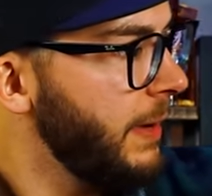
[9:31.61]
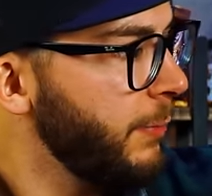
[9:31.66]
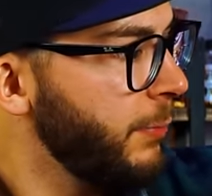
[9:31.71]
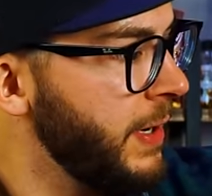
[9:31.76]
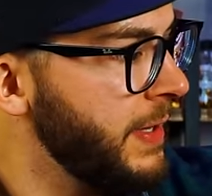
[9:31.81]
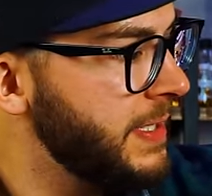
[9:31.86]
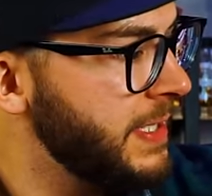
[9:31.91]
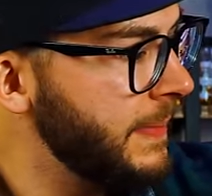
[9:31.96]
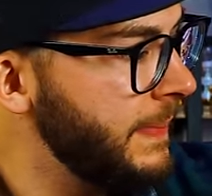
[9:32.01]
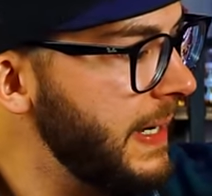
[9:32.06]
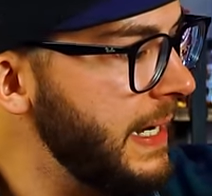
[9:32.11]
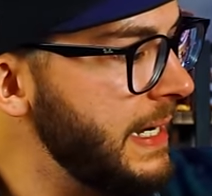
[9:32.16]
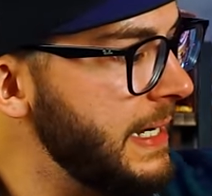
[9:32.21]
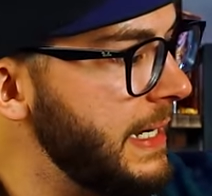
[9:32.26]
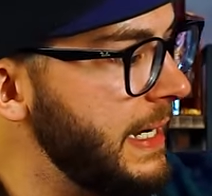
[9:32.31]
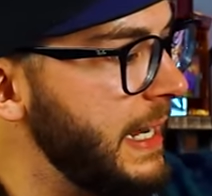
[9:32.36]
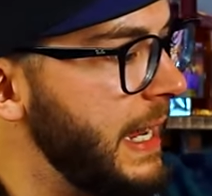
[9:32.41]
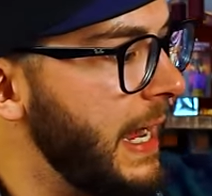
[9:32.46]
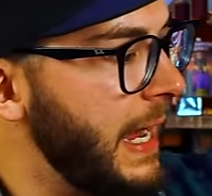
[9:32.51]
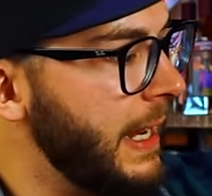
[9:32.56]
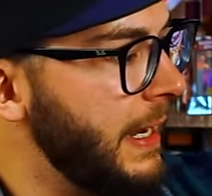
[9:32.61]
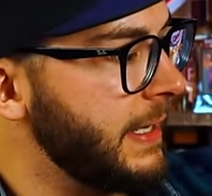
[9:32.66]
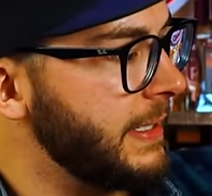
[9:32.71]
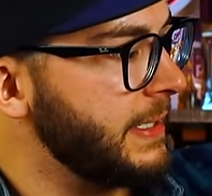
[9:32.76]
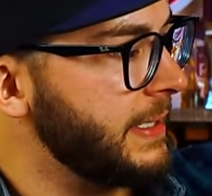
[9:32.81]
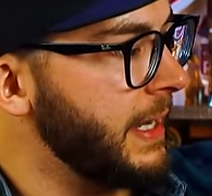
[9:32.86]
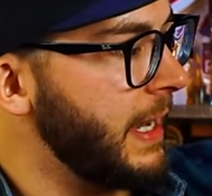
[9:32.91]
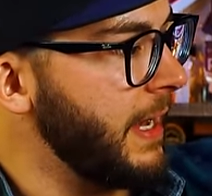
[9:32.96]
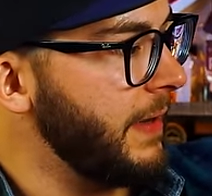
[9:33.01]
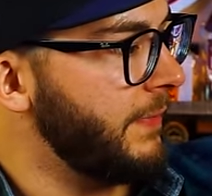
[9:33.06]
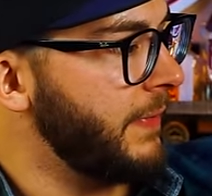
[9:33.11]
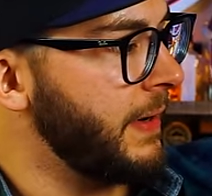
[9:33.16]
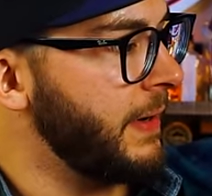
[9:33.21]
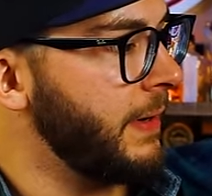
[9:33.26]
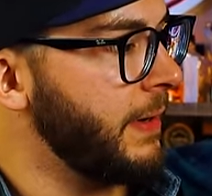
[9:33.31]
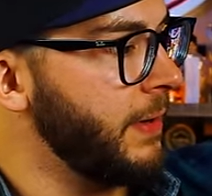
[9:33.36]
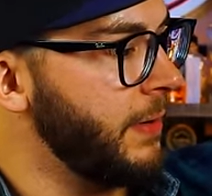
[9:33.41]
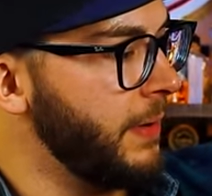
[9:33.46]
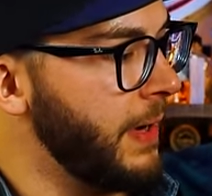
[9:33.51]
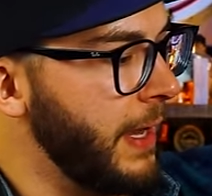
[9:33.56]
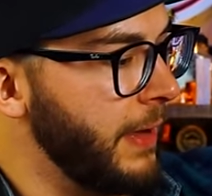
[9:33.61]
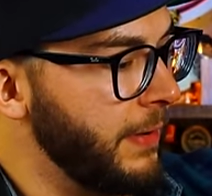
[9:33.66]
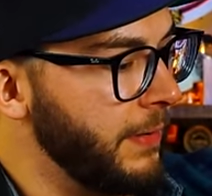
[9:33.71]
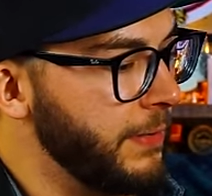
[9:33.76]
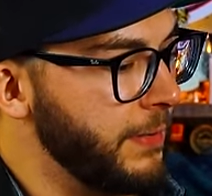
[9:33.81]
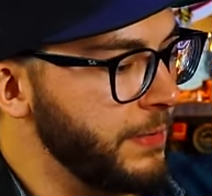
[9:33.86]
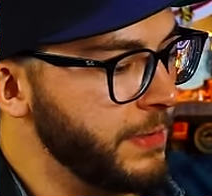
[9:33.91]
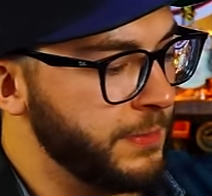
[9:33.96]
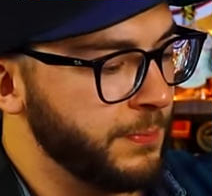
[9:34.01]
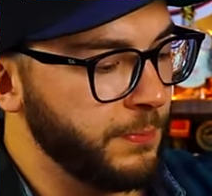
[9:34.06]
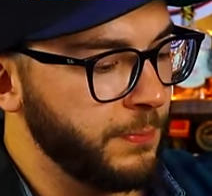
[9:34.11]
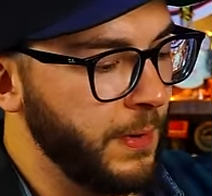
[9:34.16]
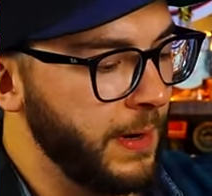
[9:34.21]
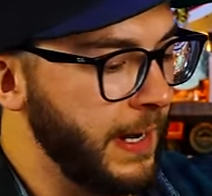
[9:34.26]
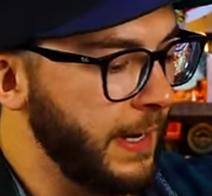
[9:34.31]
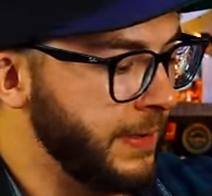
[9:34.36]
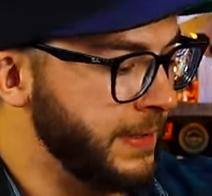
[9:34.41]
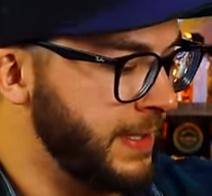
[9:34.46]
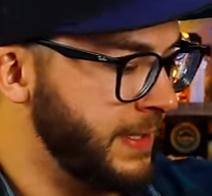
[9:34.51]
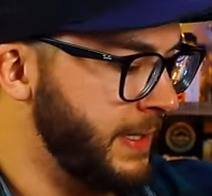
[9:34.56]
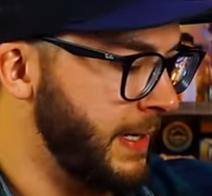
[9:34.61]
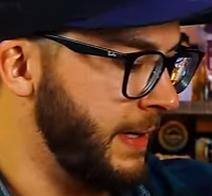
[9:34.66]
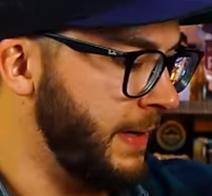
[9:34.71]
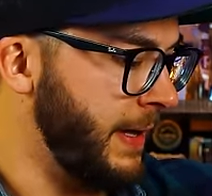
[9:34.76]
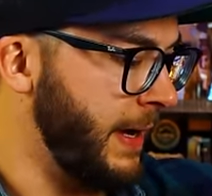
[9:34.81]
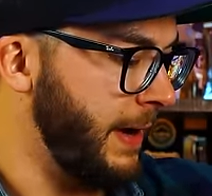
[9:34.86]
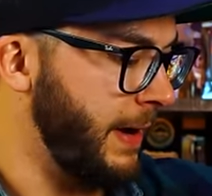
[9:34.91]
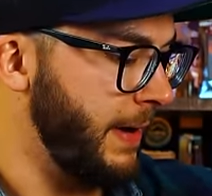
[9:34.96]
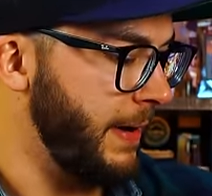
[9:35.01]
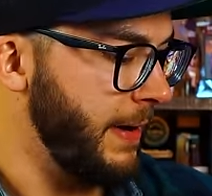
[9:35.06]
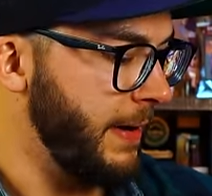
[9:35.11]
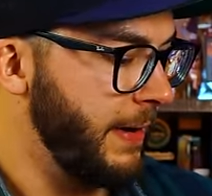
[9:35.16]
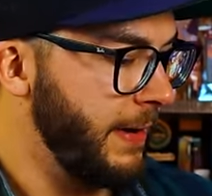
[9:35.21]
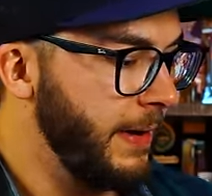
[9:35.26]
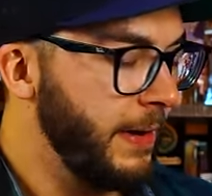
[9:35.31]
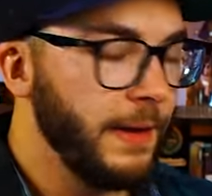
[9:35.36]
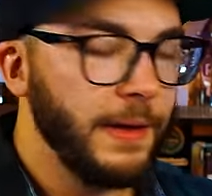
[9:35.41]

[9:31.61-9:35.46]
with some Indiana stuff and who knows what else is in there.